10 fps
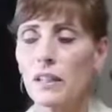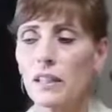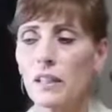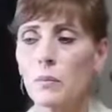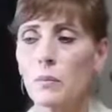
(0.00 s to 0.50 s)
I
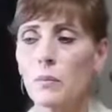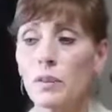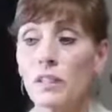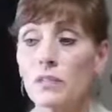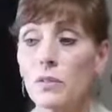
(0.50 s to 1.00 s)
can't remember what
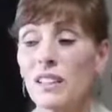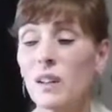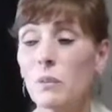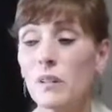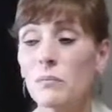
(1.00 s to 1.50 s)
it is right now,
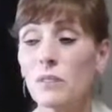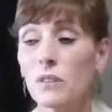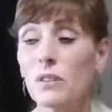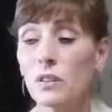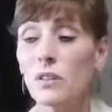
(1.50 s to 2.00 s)
but
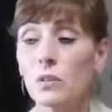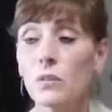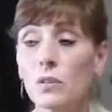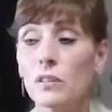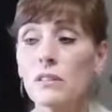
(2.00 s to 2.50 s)

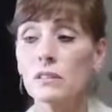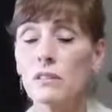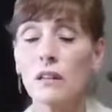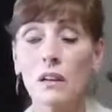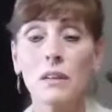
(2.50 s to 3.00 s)

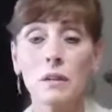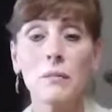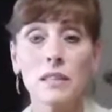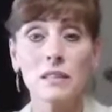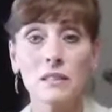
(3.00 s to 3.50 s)
curcuminoids are
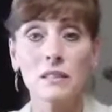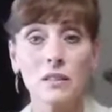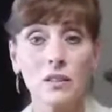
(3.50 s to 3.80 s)
amazing.